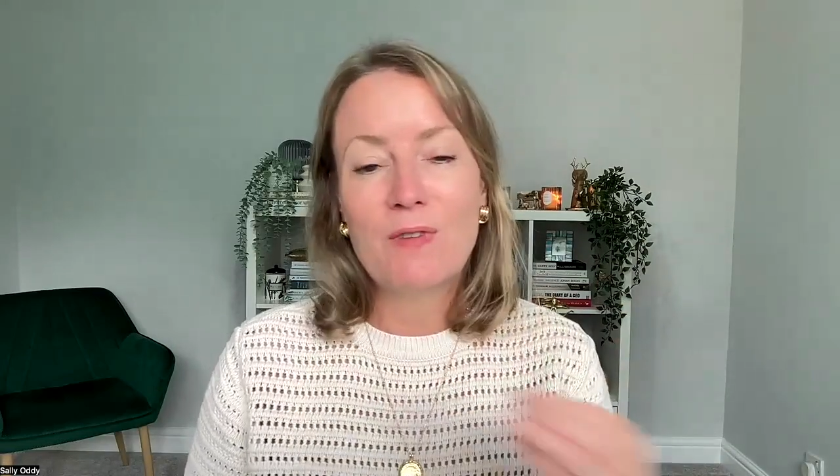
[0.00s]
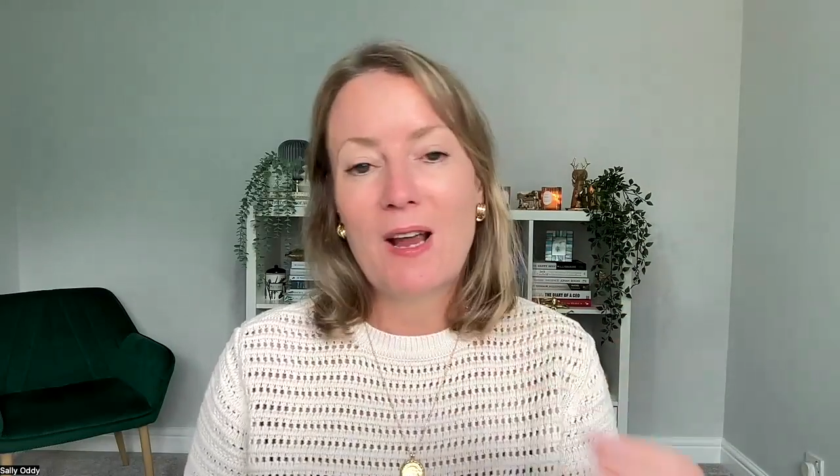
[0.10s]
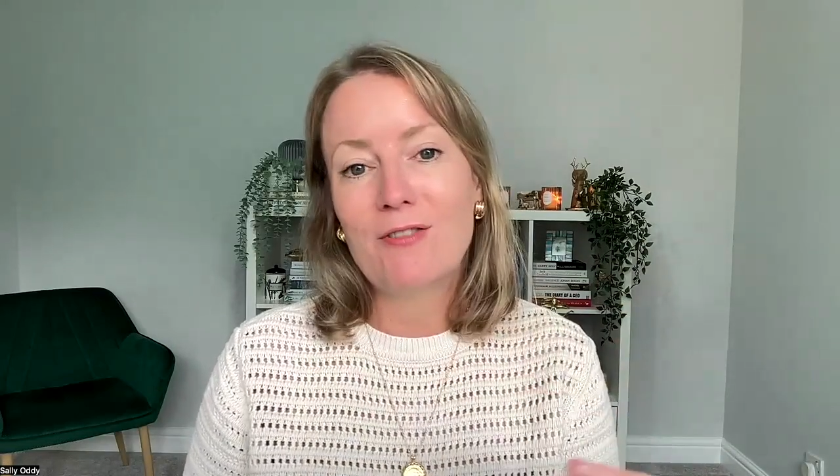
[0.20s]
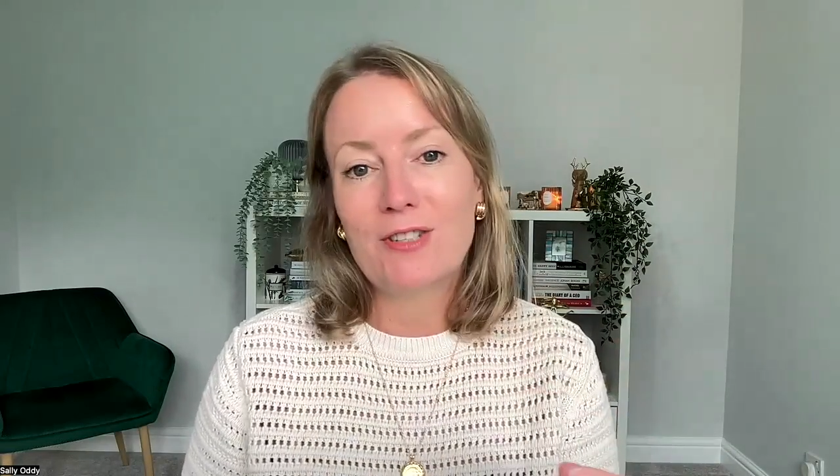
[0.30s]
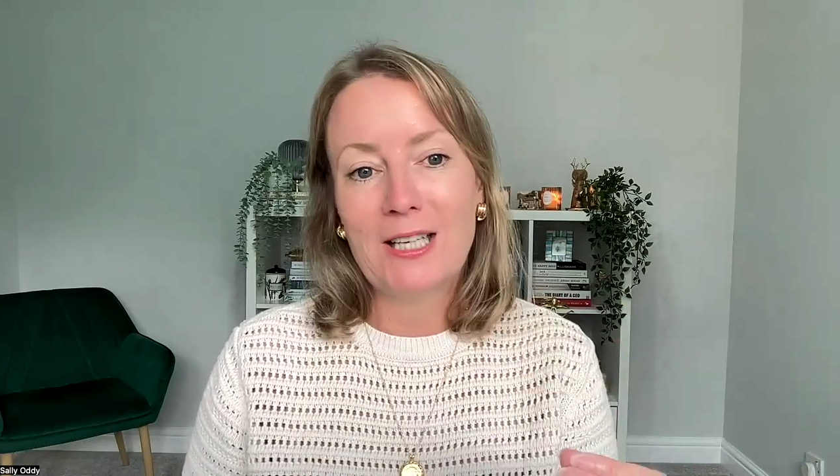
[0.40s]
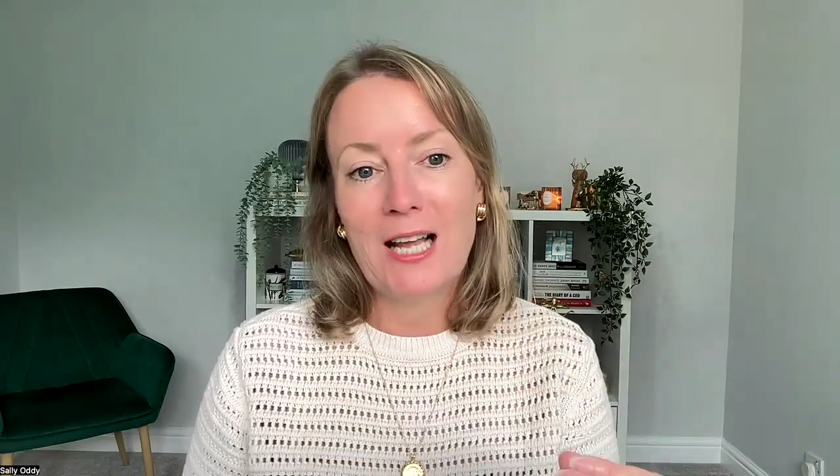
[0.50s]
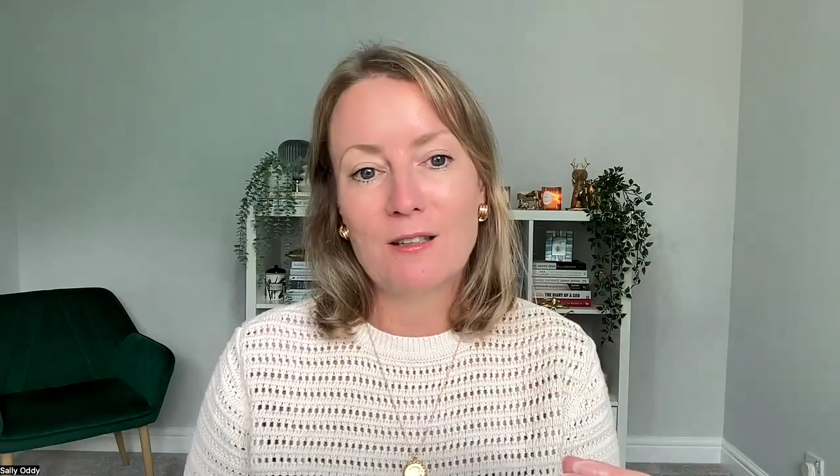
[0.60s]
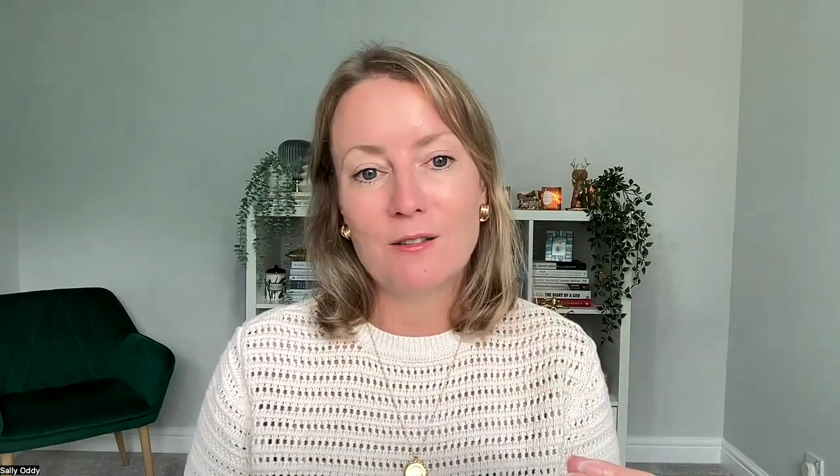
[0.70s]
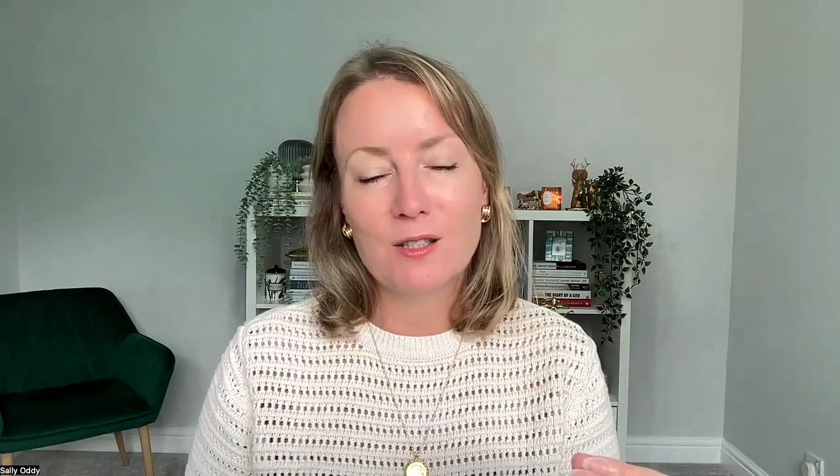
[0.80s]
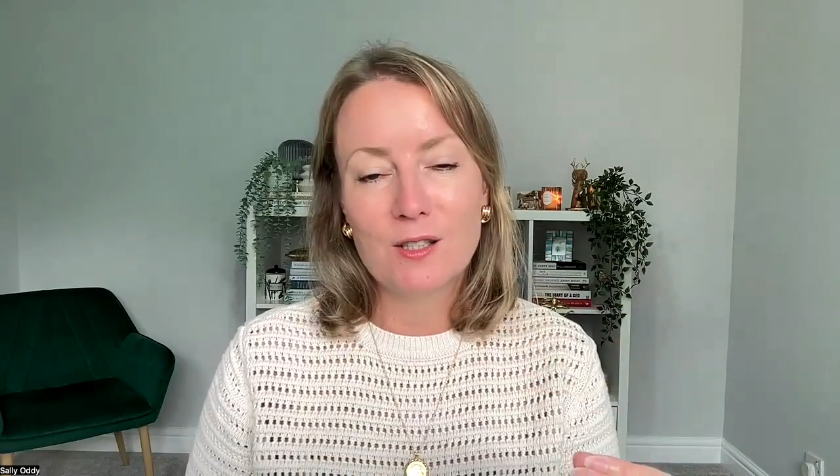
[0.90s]
for everything
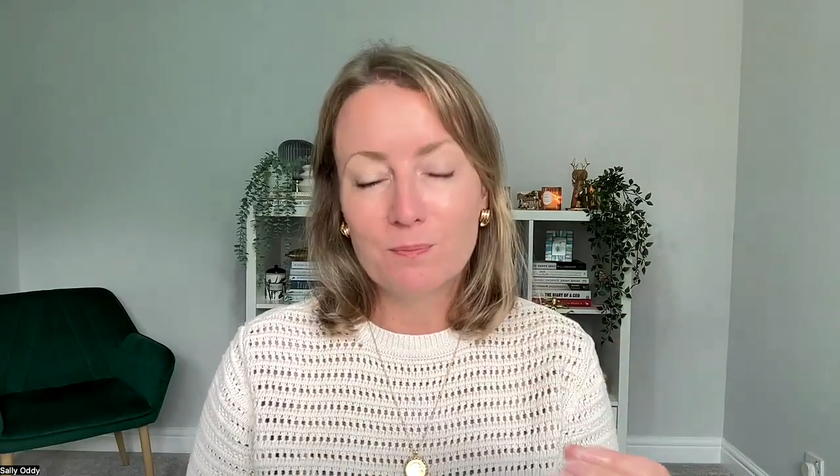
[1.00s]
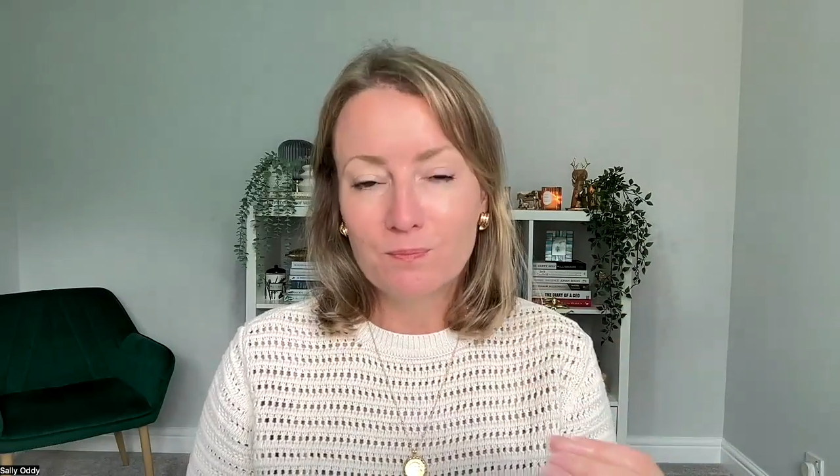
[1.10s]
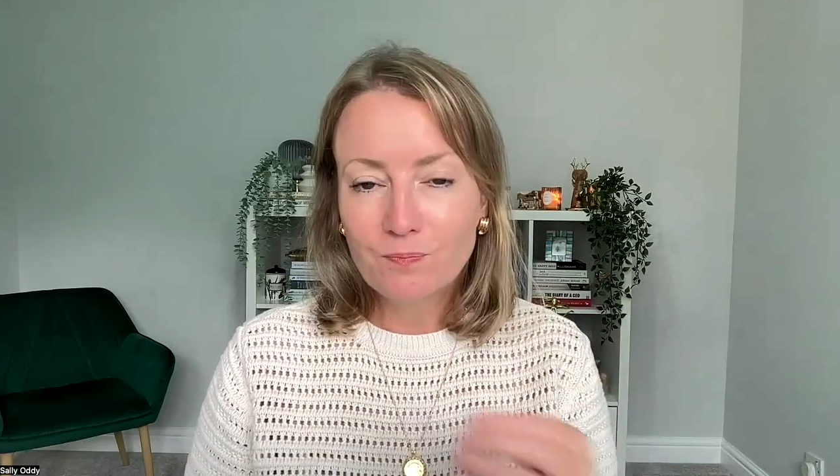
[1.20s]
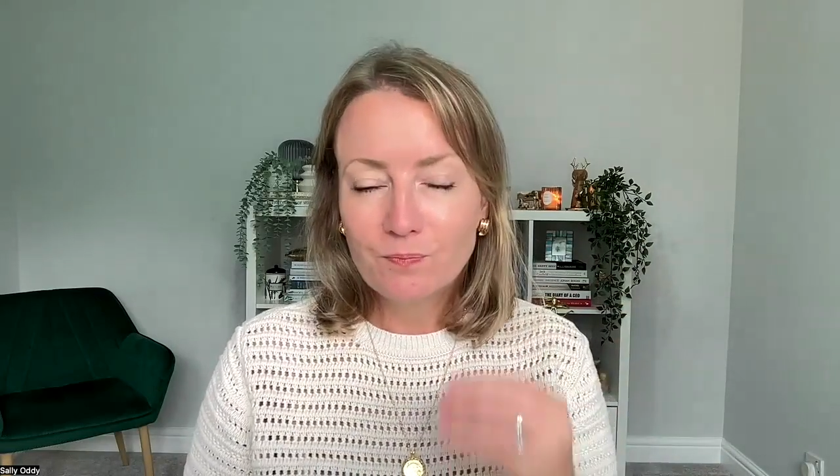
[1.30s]
else.